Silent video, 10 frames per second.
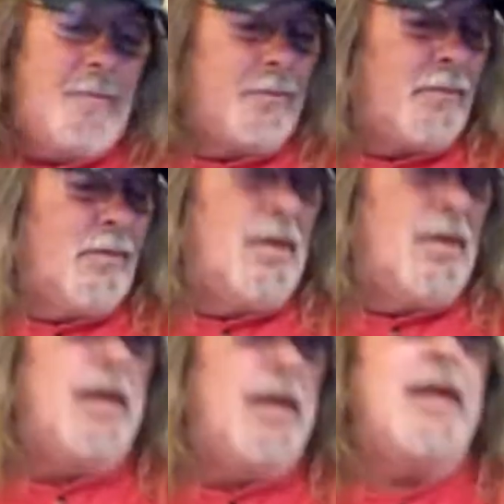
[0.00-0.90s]
Yeah, he's
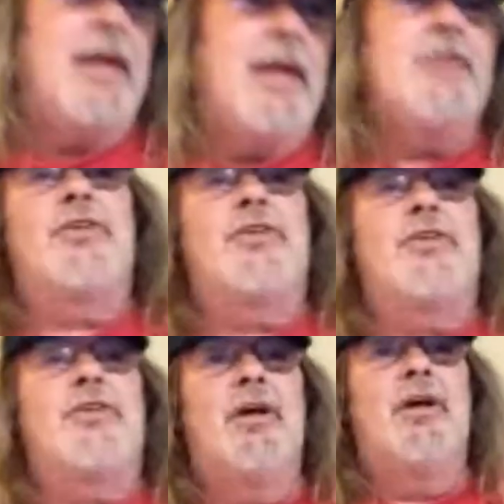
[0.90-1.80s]
about a
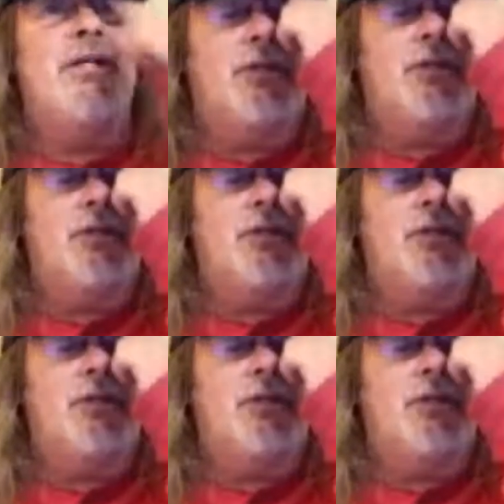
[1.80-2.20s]
dummy too.